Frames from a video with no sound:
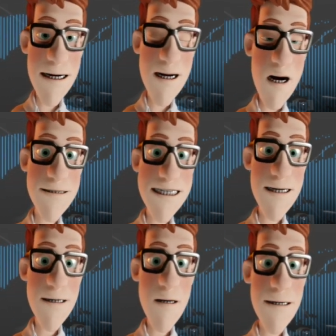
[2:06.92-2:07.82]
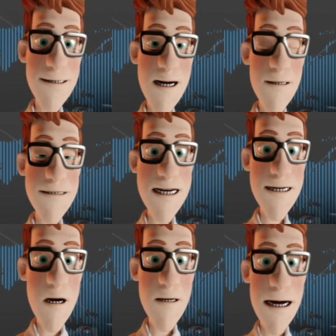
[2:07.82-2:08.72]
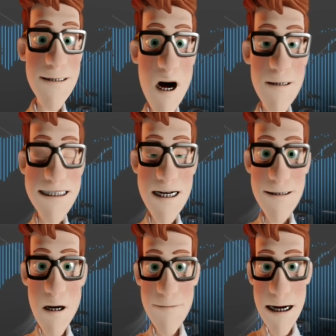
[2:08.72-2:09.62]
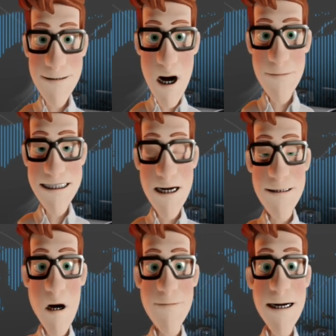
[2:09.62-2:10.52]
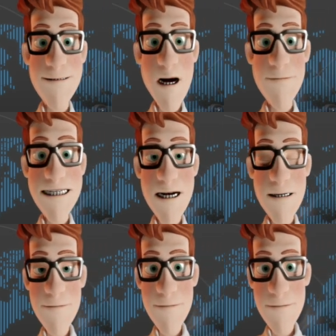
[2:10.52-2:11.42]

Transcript: monoliths, both values far away from the normal working temperatures of the engine.